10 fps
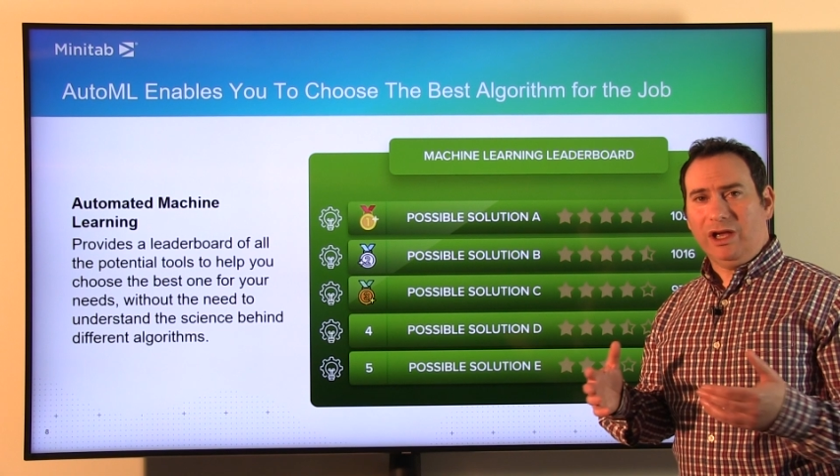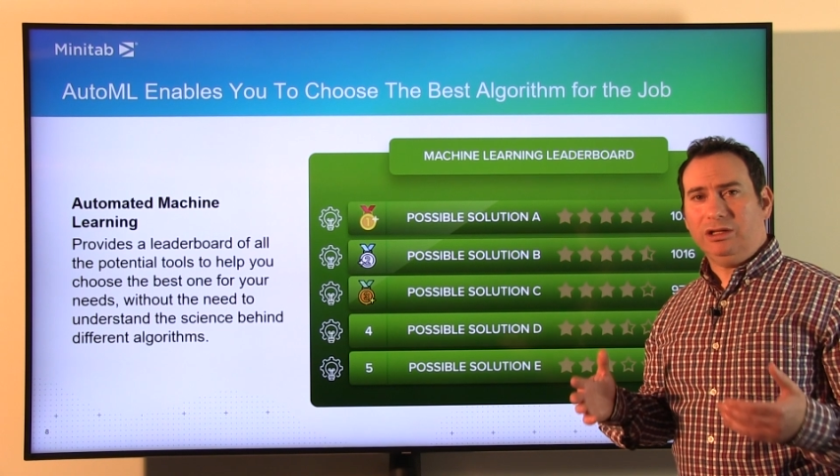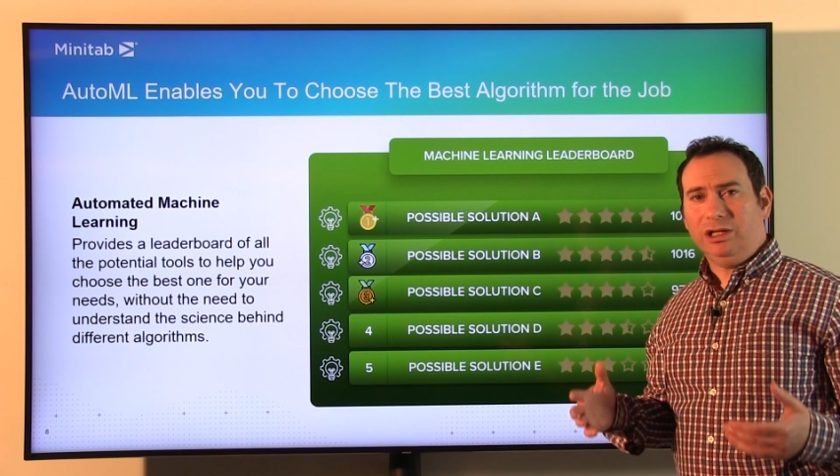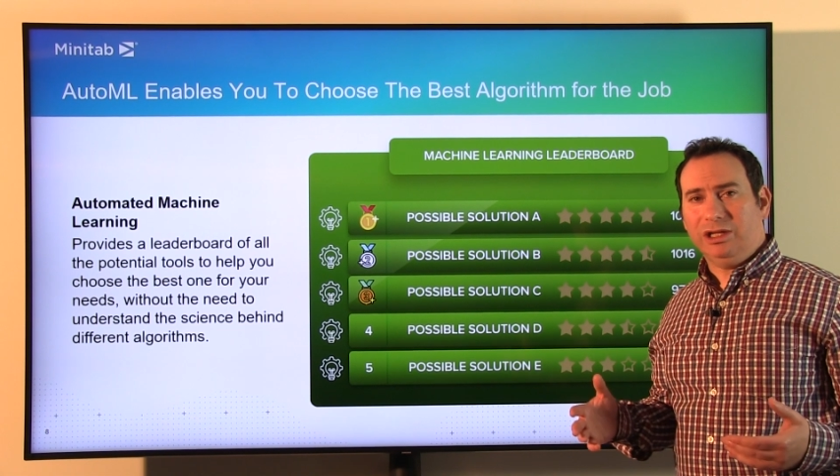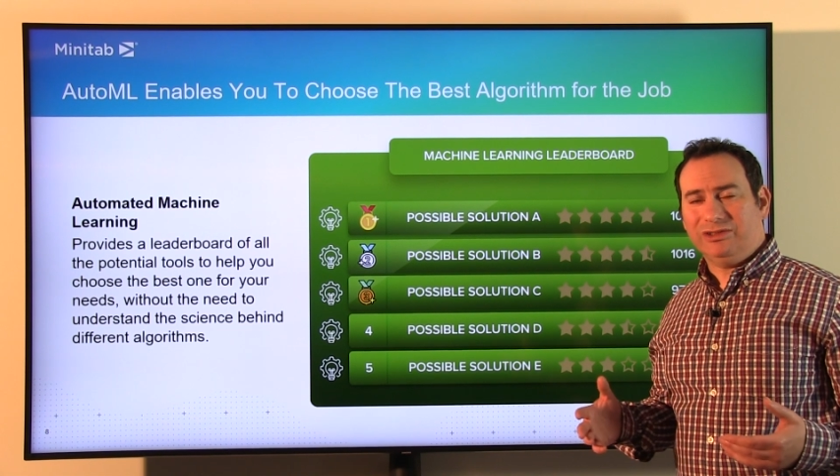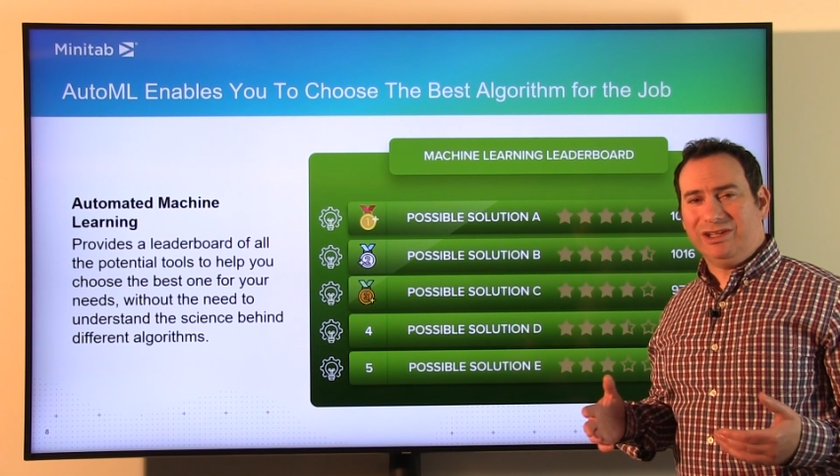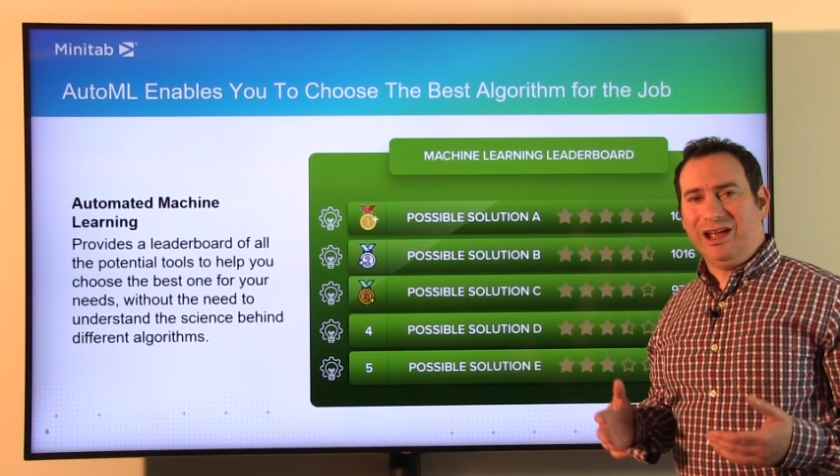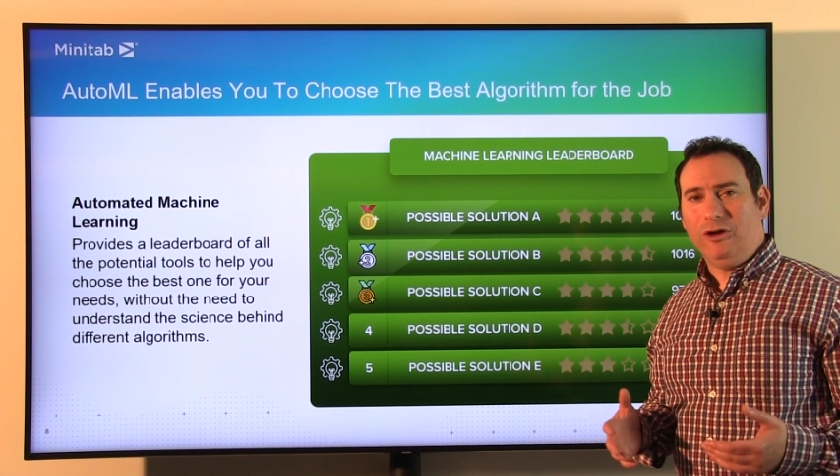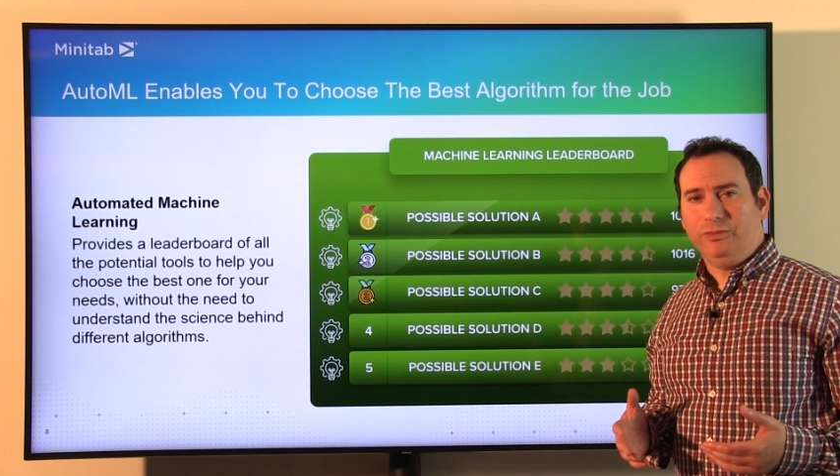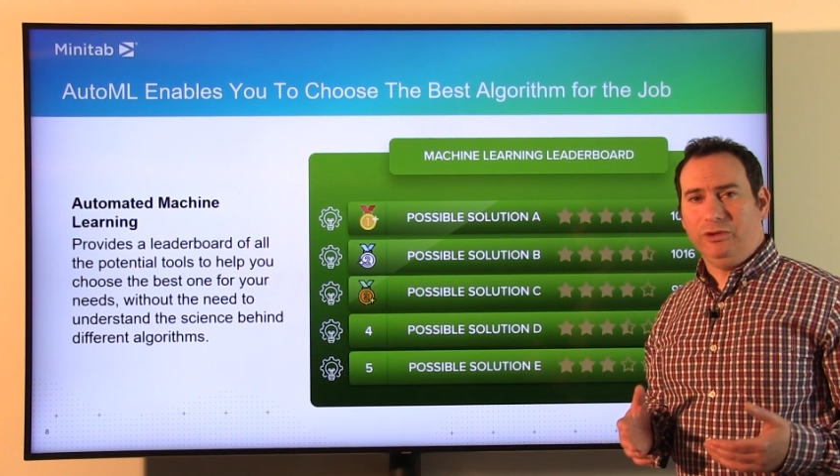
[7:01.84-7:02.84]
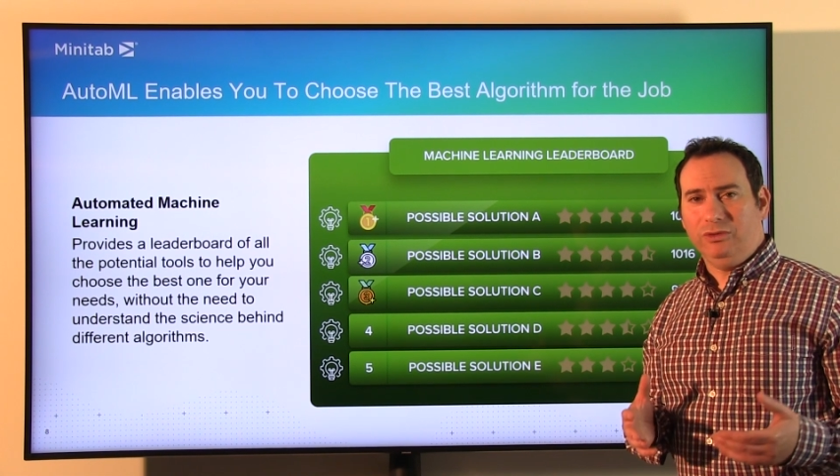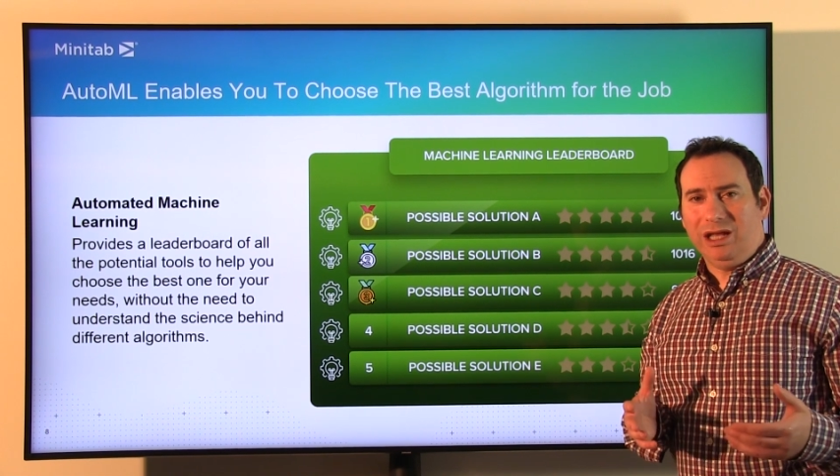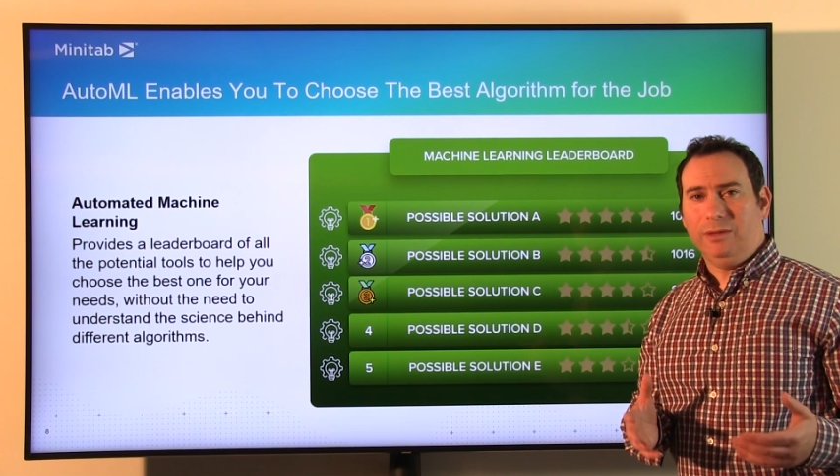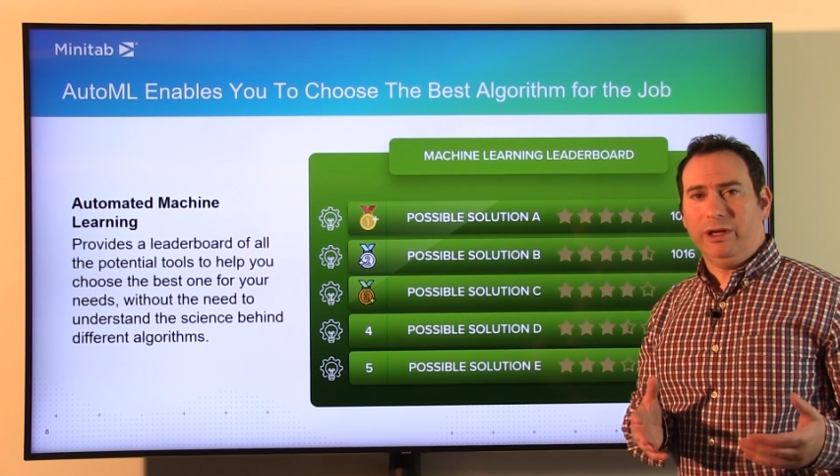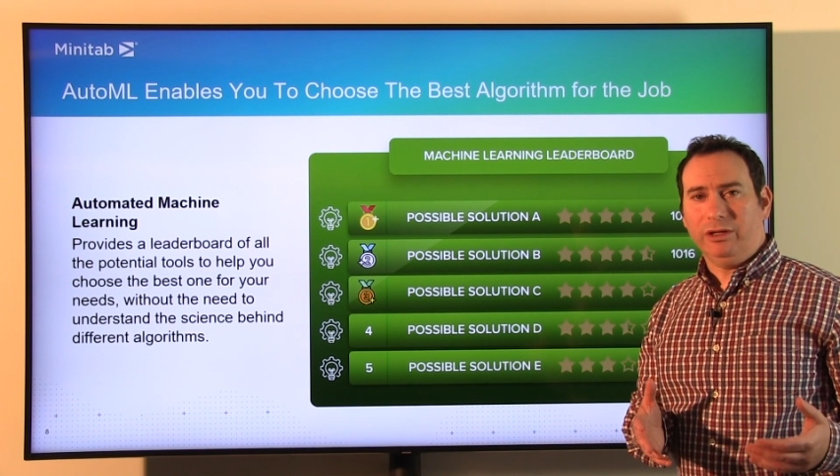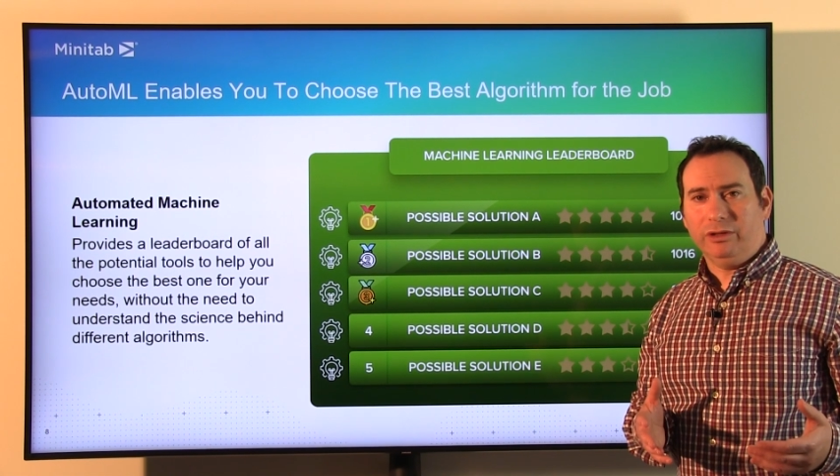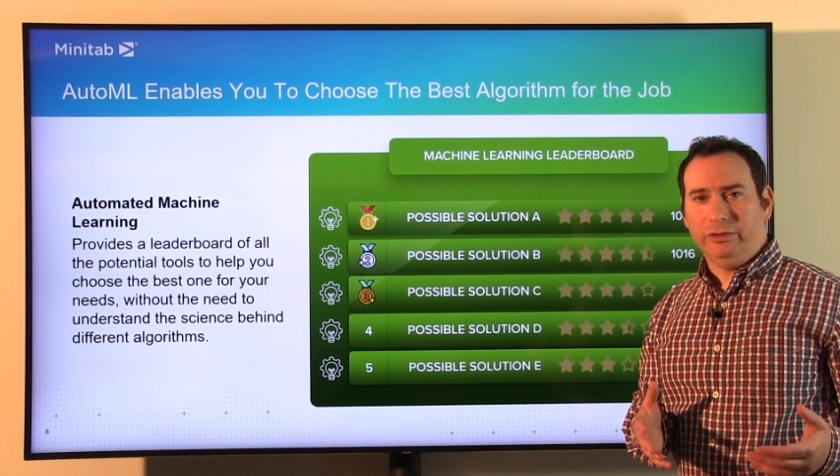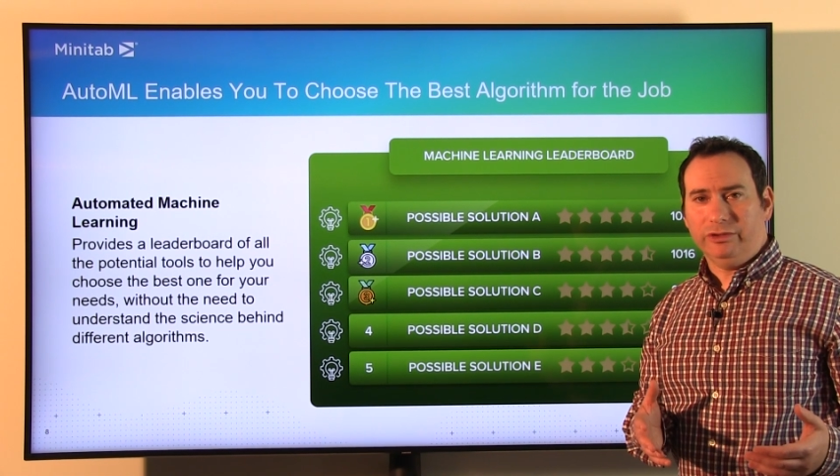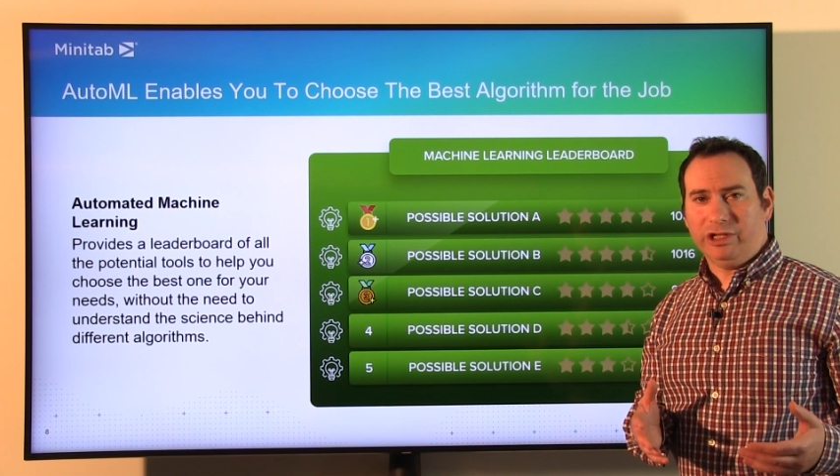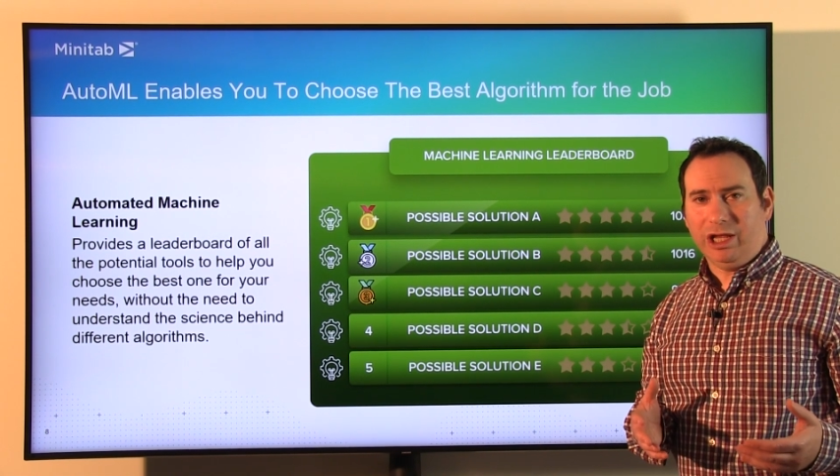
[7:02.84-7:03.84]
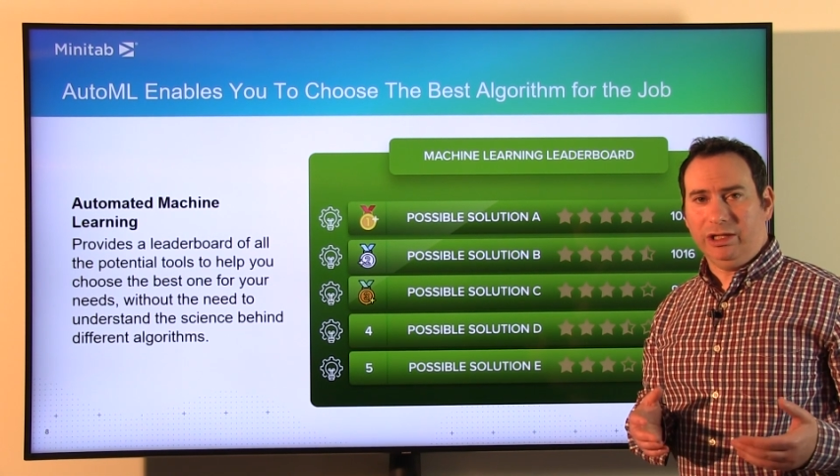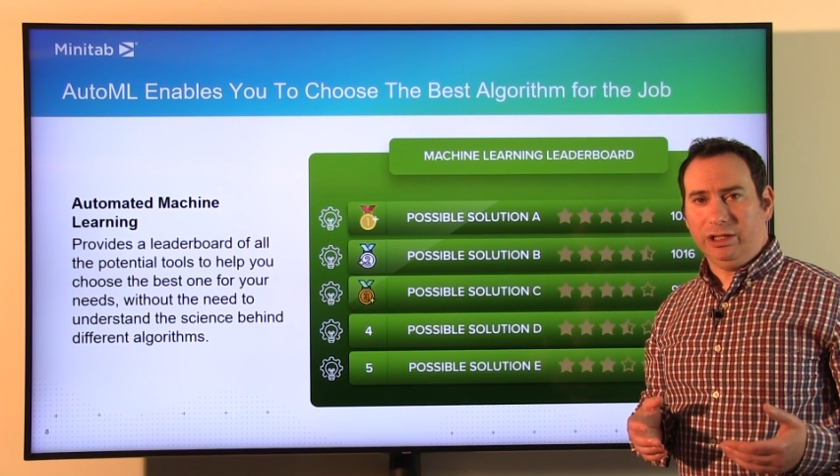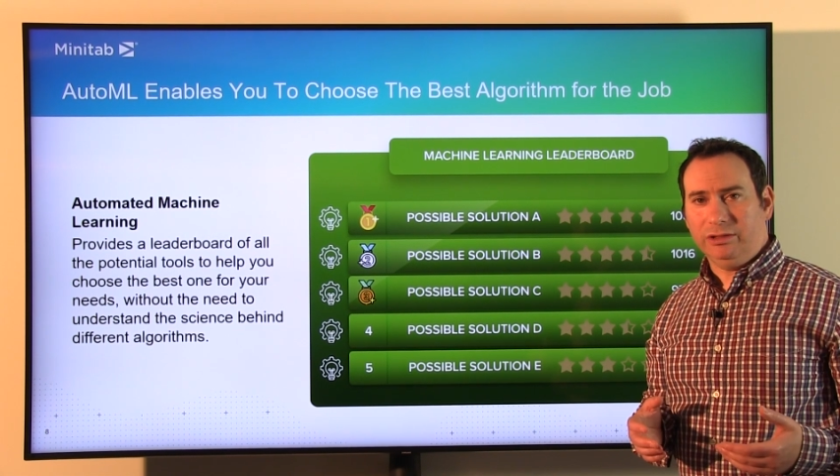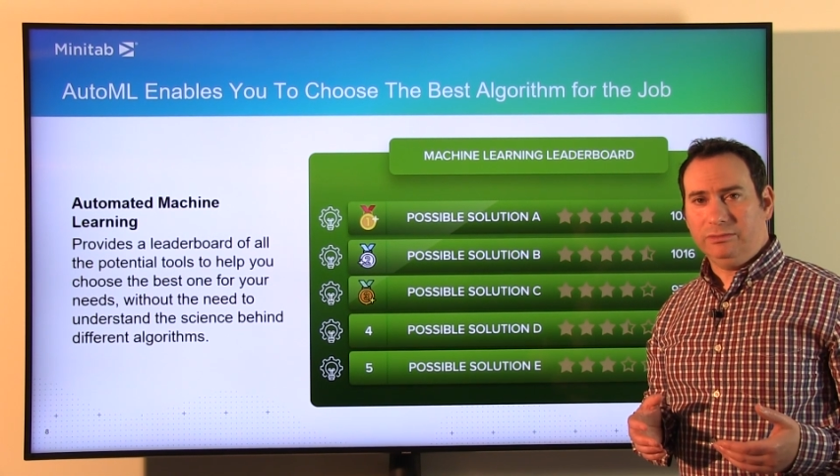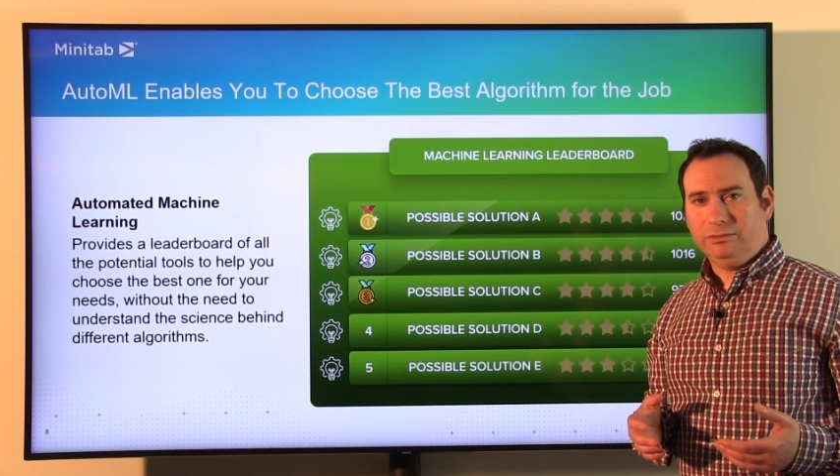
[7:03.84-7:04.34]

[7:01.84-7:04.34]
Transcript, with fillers: analytics can help you get a better understanding.